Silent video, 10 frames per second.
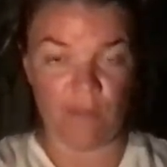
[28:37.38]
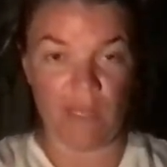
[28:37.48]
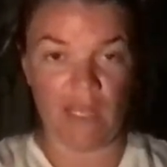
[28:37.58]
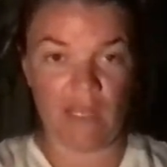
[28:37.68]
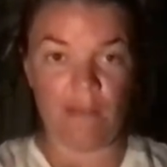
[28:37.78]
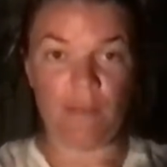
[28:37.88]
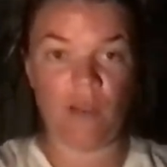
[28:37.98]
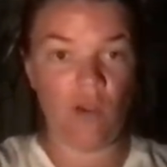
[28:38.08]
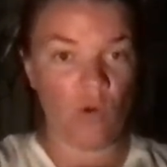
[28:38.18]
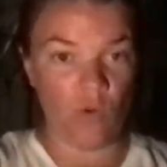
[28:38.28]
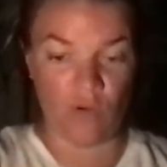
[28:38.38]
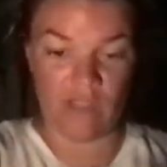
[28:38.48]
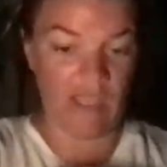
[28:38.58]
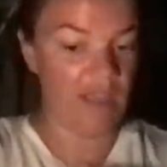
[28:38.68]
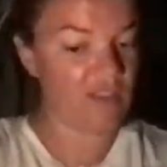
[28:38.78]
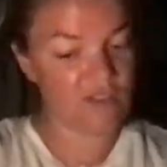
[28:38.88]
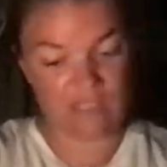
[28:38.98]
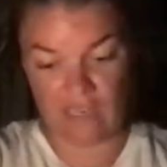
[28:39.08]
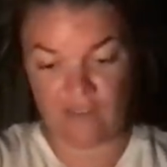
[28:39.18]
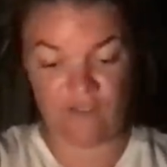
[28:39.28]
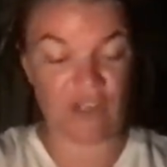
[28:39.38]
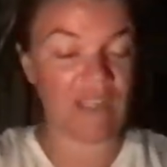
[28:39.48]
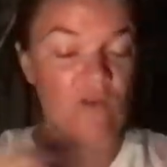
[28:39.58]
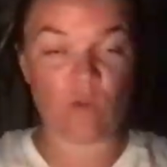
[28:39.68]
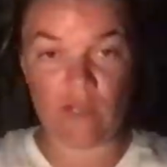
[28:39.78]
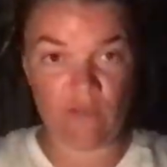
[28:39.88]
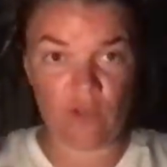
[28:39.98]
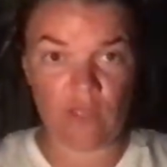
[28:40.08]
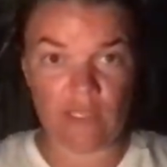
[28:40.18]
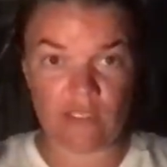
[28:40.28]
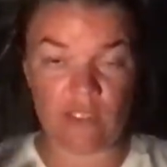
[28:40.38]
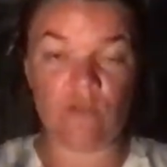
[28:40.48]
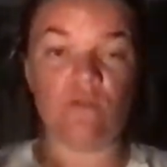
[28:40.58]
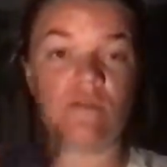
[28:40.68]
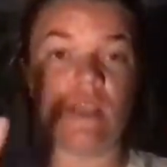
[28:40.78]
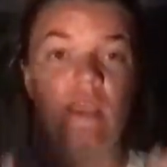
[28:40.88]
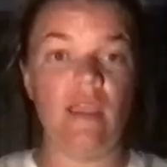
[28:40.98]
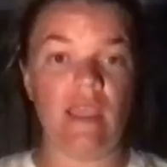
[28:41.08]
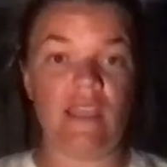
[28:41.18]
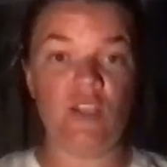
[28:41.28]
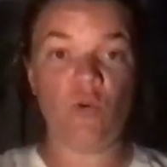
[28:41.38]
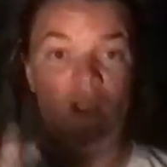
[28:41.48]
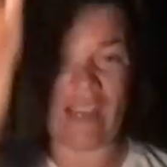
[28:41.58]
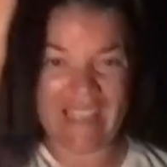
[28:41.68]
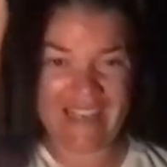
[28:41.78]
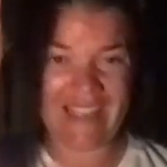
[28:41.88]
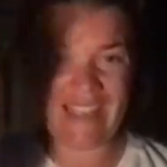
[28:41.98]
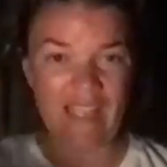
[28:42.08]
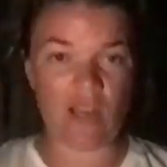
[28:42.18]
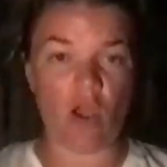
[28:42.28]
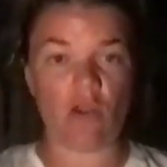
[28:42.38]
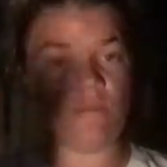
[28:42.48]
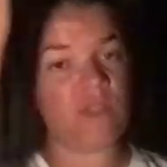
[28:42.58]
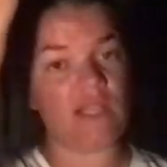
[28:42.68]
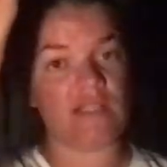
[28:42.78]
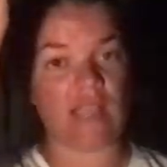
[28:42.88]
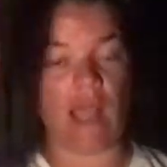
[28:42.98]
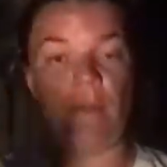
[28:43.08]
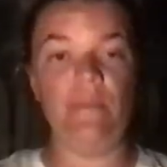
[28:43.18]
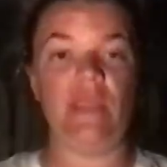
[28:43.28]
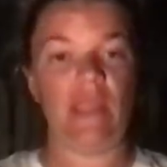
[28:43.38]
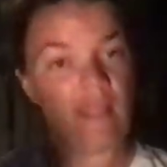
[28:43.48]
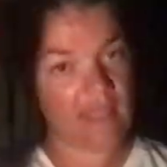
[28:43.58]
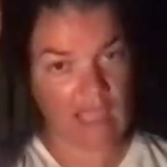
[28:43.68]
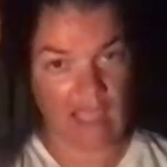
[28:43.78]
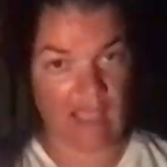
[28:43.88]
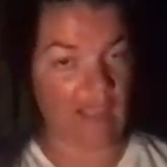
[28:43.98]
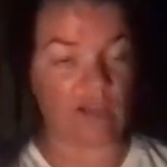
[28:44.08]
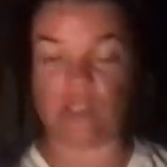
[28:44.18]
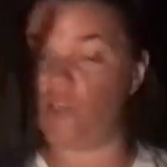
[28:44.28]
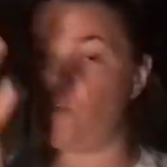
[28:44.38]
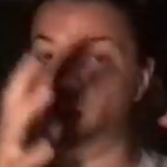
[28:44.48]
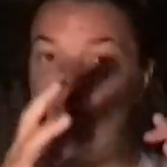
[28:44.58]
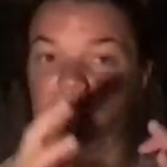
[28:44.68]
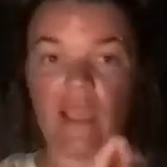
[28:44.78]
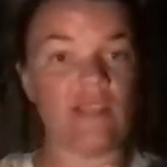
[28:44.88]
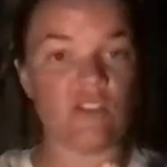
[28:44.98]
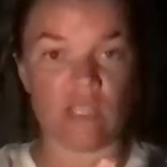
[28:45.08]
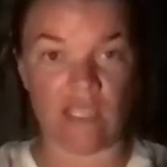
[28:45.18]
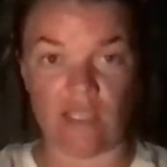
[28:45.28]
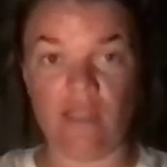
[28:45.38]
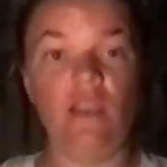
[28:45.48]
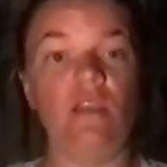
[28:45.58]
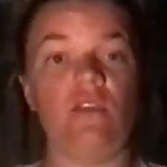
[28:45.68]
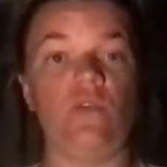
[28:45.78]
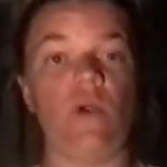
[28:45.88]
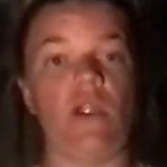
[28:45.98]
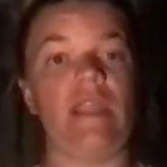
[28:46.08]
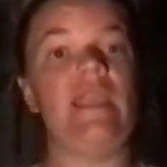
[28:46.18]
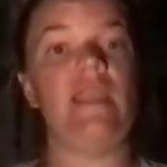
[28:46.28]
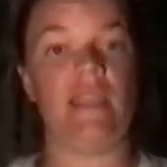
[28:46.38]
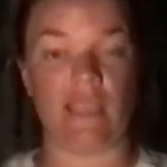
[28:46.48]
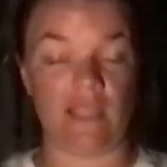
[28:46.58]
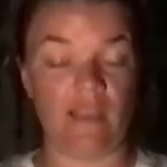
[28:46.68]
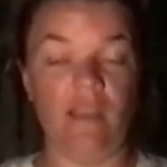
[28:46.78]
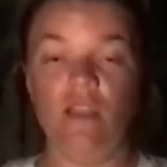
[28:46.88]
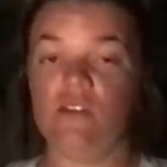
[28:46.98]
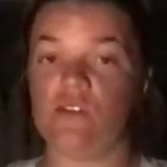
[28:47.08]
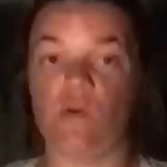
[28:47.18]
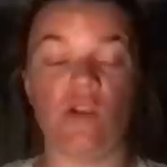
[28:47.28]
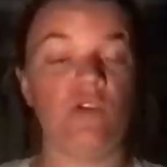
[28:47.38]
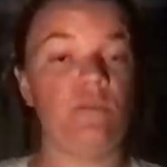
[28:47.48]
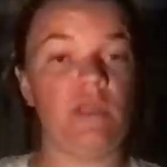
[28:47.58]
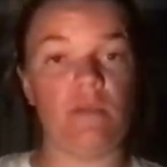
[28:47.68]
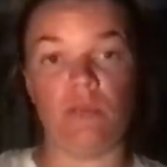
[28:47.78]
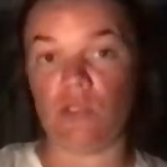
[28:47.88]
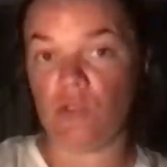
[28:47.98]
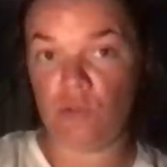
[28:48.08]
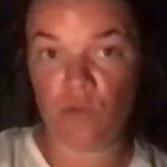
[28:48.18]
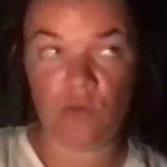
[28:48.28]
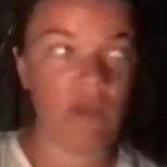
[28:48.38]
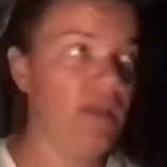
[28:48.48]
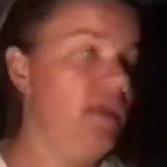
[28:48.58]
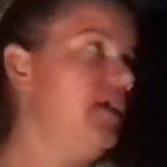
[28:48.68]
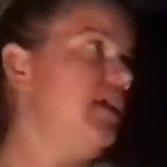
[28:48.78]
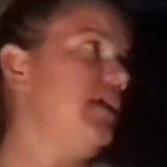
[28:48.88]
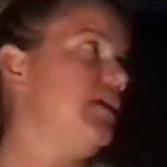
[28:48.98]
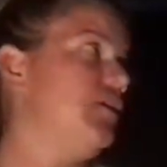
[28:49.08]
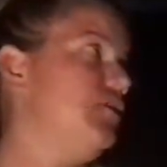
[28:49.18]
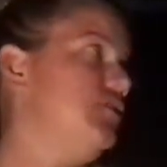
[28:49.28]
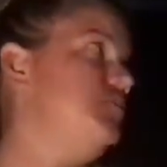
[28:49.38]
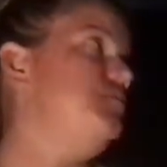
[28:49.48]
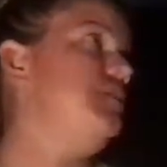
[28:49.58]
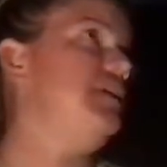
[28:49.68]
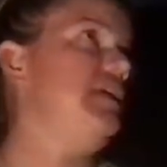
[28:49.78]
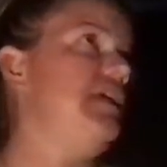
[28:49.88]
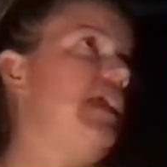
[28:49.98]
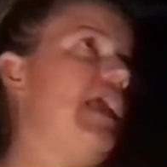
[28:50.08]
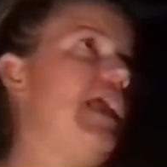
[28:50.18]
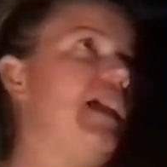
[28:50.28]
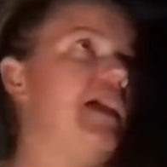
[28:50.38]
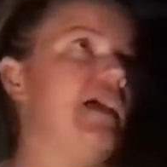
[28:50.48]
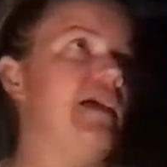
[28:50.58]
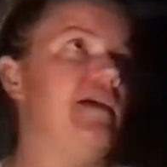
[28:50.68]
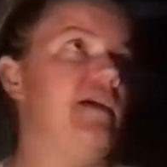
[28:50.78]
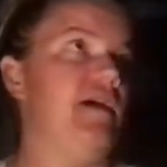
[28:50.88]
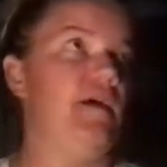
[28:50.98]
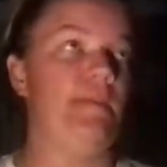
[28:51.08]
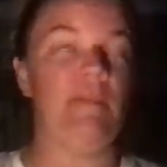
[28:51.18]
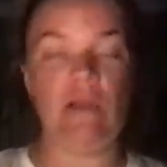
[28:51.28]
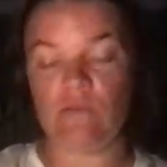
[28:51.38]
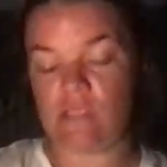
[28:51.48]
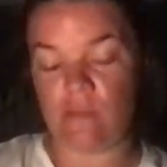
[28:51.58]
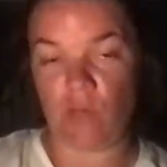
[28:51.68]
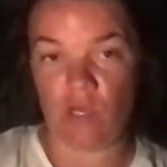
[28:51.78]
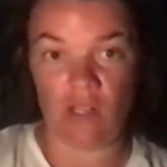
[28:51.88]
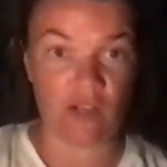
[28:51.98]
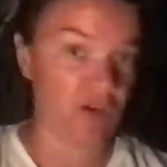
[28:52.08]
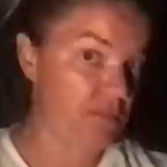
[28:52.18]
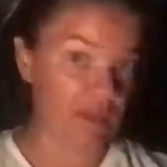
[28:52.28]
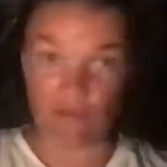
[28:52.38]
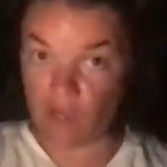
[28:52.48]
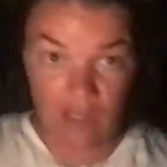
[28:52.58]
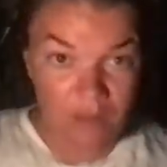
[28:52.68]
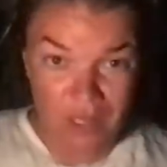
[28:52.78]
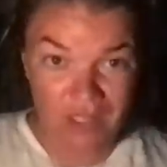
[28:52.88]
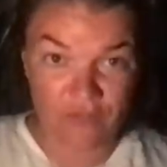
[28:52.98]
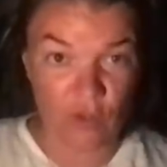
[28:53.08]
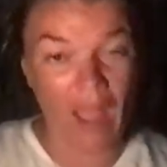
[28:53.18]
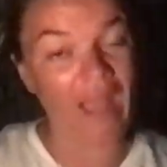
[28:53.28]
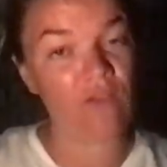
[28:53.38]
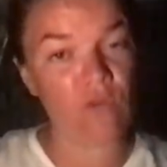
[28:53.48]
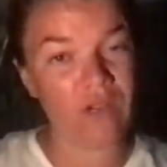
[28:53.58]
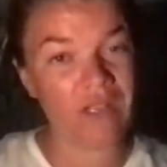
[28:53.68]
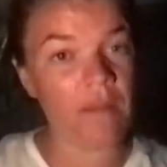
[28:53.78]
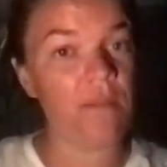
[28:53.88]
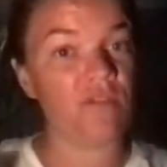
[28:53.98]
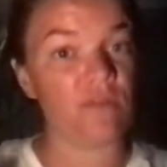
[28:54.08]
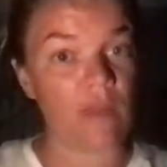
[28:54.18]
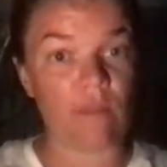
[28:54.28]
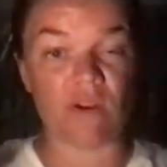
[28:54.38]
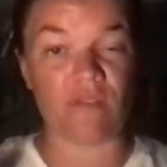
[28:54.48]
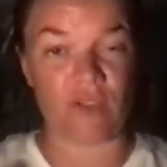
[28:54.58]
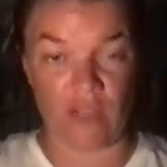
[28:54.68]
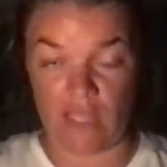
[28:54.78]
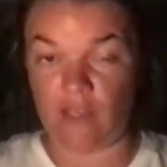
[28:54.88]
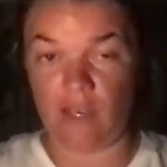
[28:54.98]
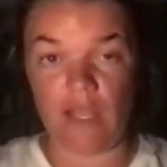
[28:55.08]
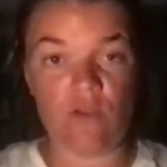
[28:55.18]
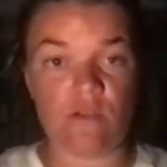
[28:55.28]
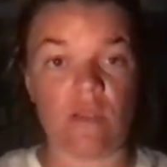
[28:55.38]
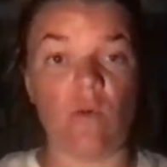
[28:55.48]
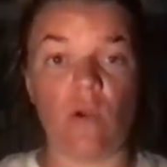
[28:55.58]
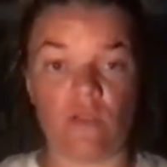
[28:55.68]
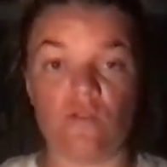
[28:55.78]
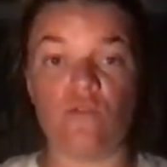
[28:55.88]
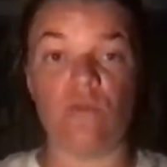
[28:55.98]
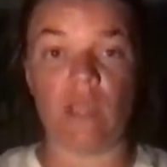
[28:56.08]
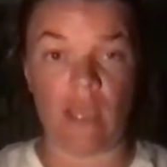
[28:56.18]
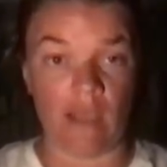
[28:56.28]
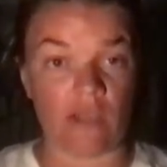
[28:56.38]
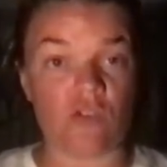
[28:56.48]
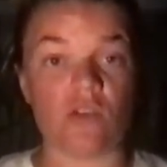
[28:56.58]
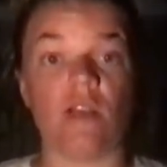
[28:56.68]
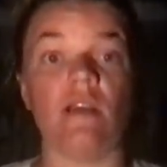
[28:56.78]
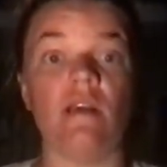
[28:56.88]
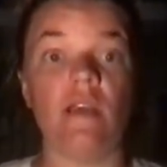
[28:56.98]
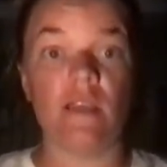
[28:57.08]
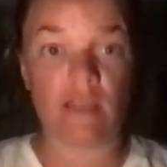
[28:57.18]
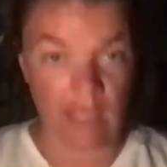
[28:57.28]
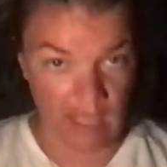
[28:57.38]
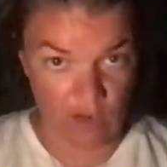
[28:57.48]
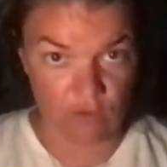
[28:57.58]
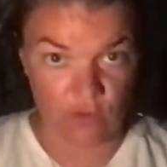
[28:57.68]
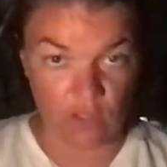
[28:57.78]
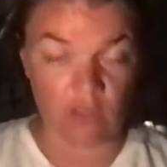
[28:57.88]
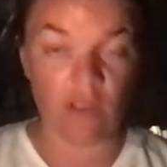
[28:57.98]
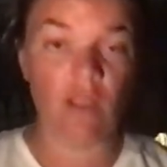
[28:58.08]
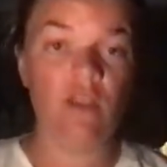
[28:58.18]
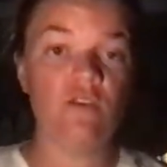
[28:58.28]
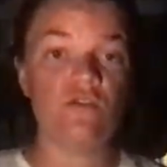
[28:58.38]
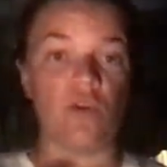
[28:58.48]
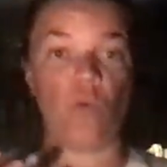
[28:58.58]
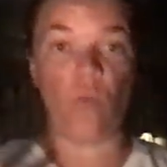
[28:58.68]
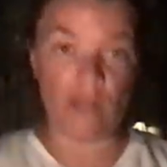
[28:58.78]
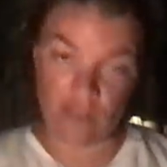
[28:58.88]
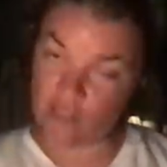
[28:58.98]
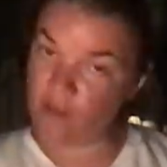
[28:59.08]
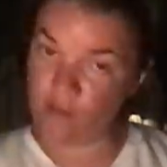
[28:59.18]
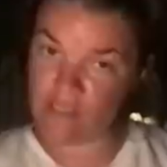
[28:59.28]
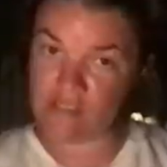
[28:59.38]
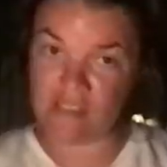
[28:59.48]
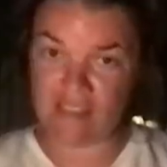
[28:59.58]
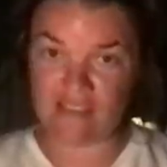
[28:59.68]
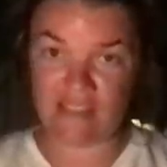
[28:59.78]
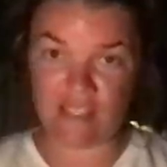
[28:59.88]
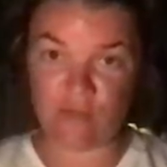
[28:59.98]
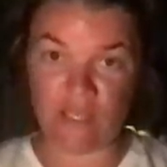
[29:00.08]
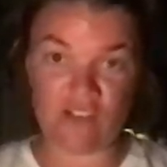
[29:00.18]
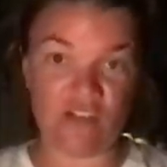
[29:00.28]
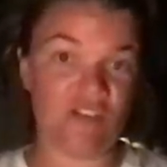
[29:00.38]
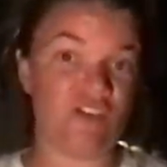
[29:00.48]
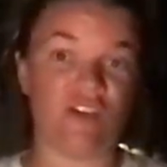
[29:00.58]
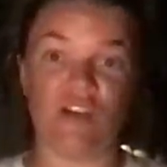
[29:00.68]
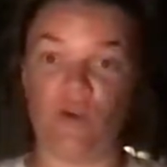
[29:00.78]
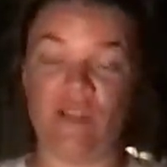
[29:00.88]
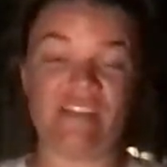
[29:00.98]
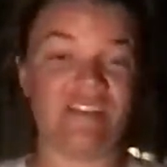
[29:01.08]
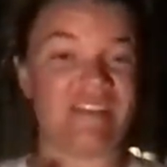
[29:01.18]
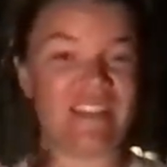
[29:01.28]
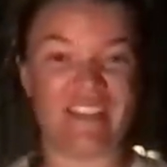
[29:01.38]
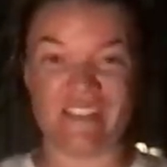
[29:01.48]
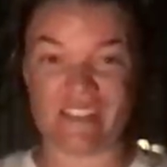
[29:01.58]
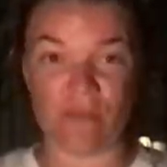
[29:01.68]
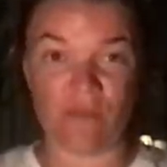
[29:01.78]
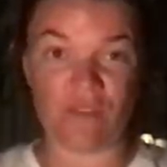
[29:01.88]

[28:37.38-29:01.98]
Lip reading: palm or the other side of your hand, whatever you'd like to use, and you are hitting an object up in the air. You're not catching it, you are hitting it. So it could be a balloon, it could be a bouncy ball, it could be a volleyball if you have one, but remember, if you're in your house, I want you to be extra careful. So when you're going to see these next pictures, you're going to see that some of the